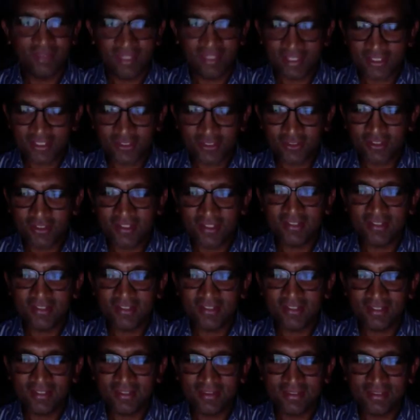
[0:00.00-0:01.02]
these are
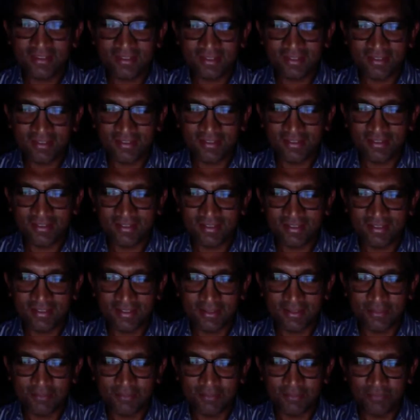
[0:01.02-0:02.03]
really the
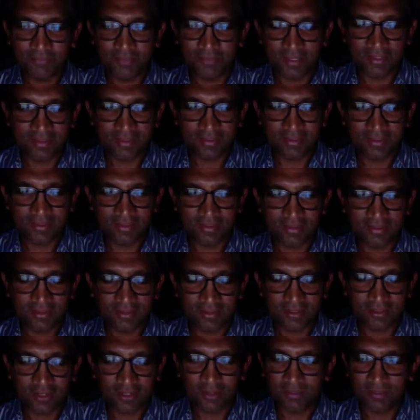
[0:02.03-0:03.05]
um,
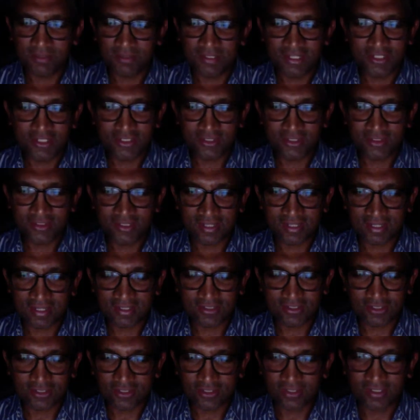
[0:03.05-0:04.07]
combination drugs
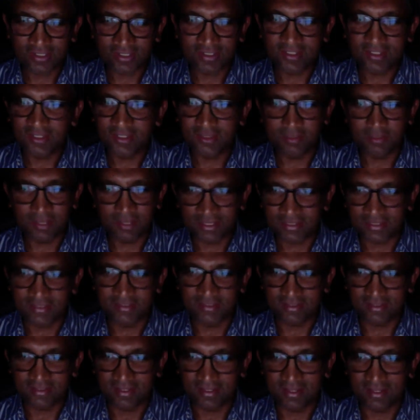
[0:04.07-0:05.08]
are really the
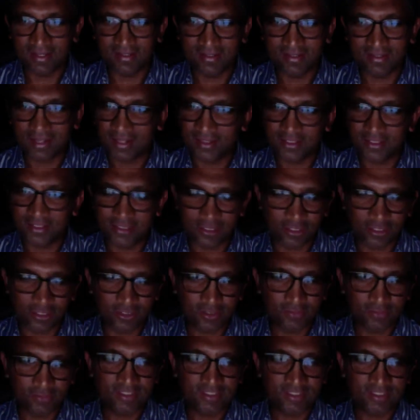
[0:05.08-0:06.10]
best. And, and there's lots
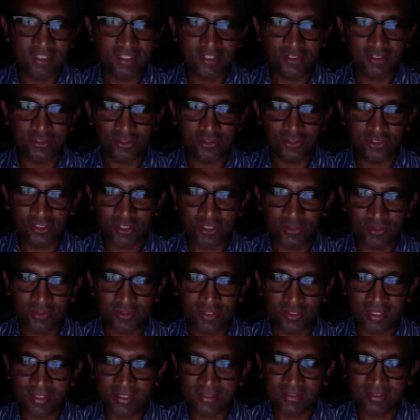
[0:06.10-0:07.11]
of studies to show
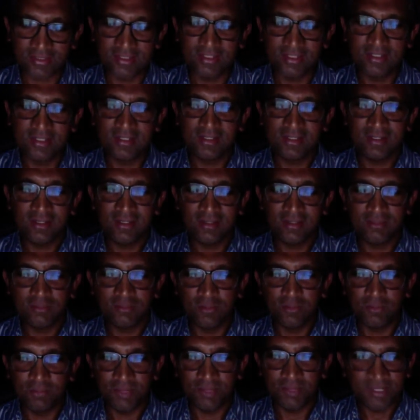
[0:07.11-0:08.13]
that
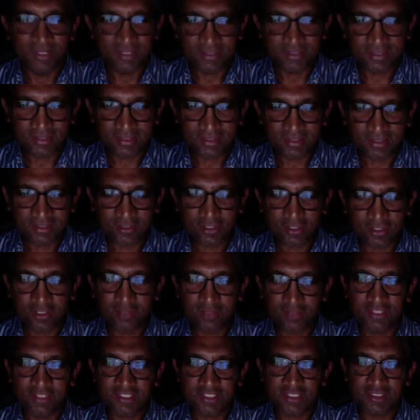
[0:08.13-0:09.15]
morbidity,
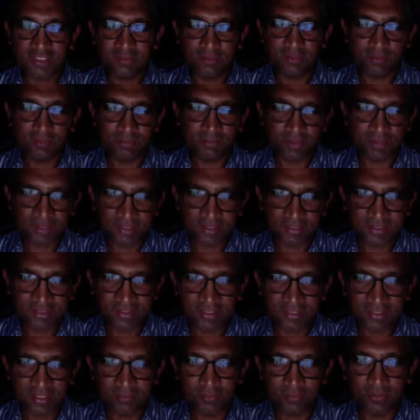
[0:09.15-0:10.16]
cardiovascular morbidity
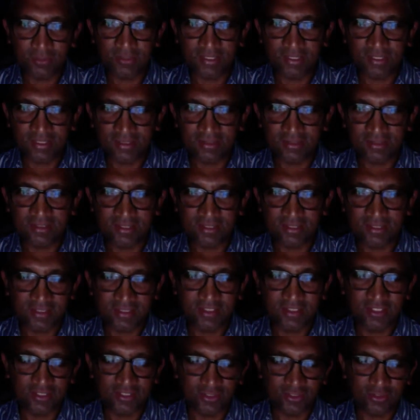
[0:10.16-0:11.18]
and mortality is
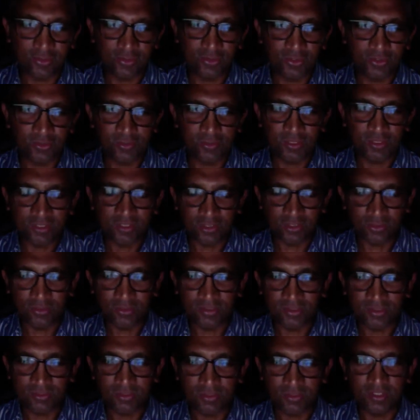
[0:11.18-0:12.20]
reduced when
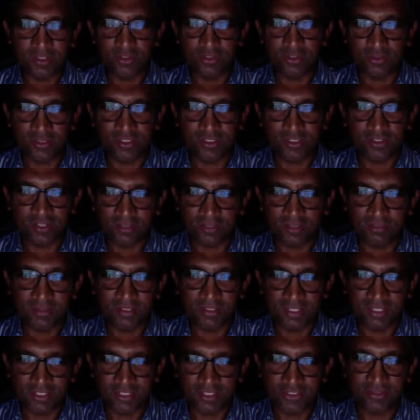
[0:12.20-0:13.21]
used when using
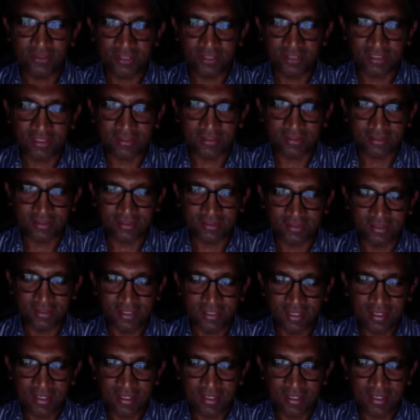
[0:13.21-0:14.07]
combination drugs.